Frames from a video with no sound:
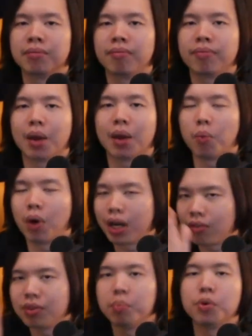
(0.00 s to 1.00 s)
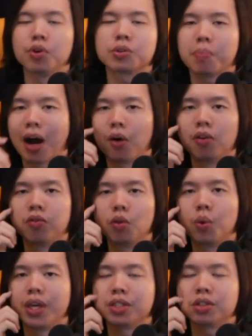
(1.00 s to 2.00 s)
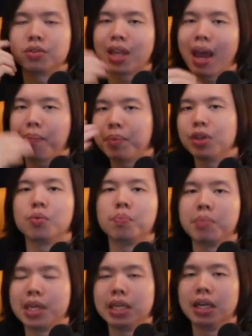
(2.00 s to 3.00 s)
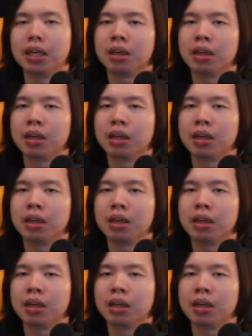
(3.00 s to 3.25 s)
And one of the most powerful ways to tap into media